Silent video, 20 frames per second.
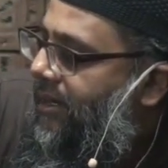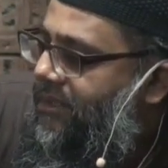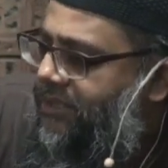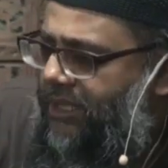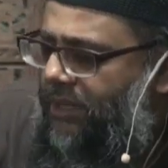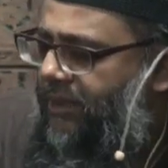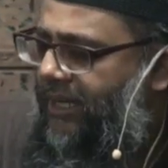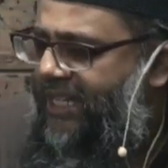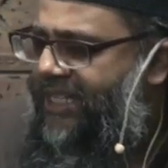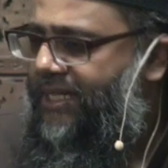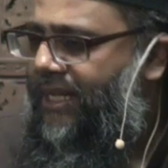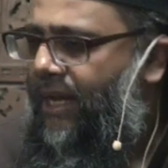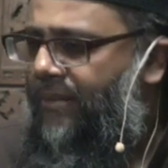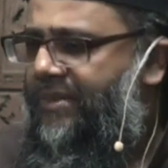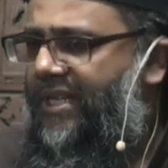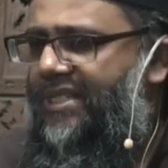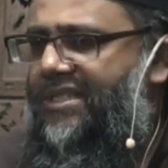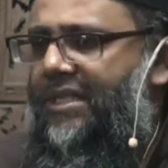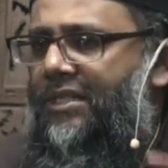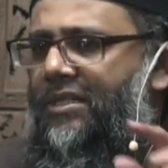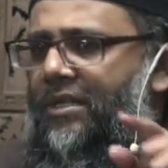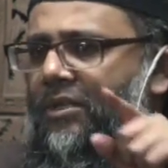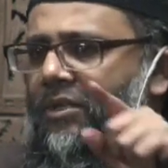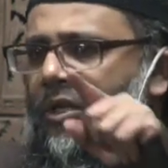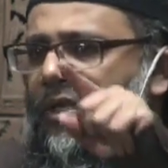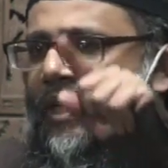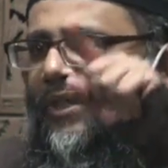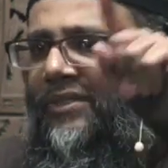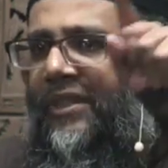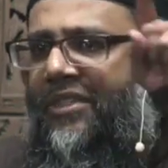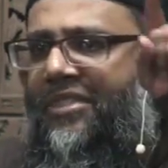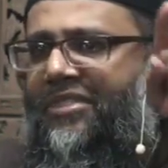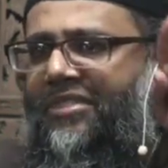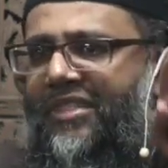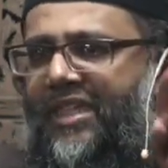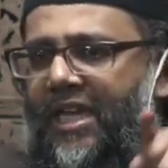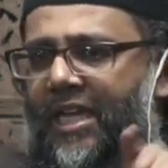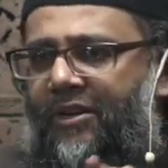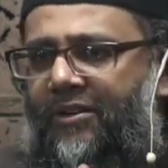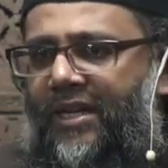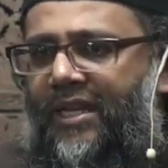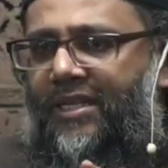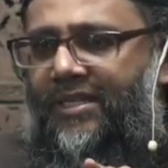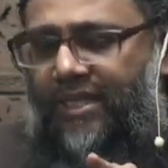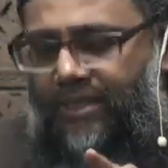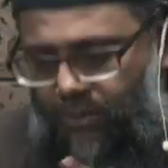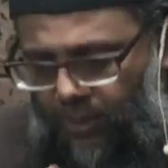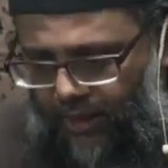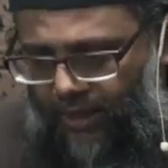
So Islam doesn't look at the theory. It says,